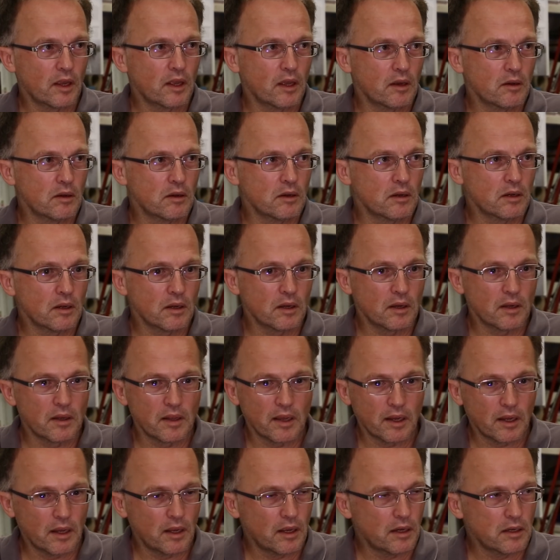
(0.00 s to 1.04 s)

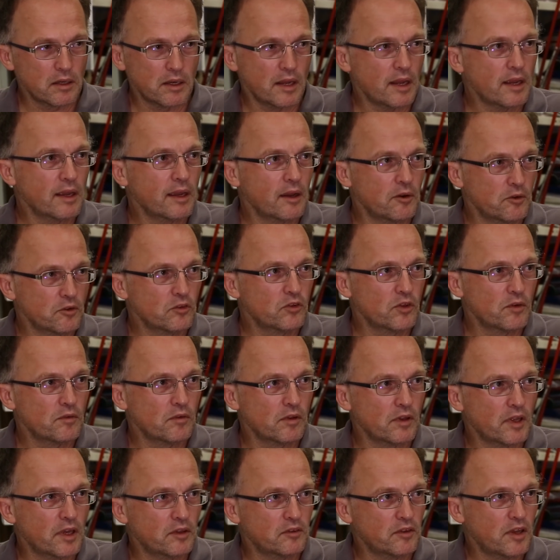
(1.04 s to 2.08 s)
can take out
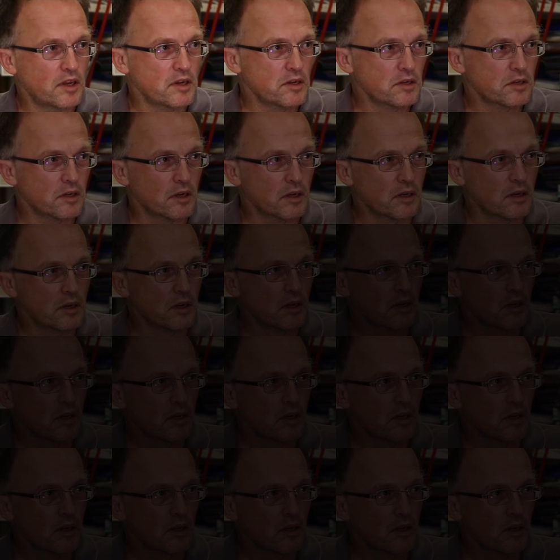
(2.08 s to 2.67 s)
civilization.